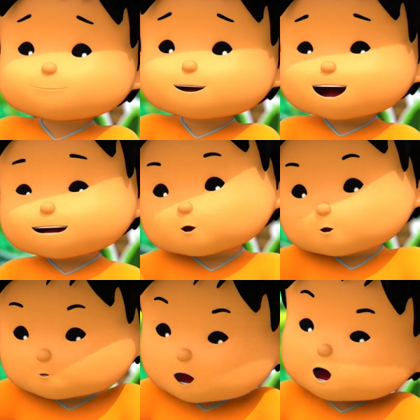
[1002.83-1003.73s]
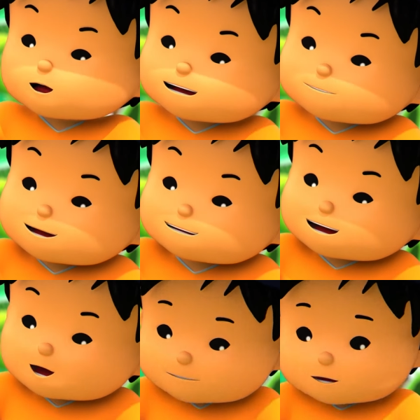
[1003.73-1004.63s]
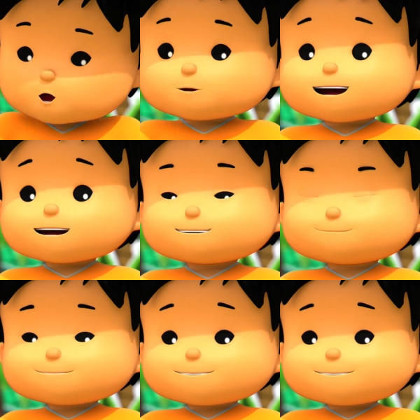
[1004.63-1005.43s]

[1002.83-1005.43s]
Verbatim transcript: and roll it back out to sea.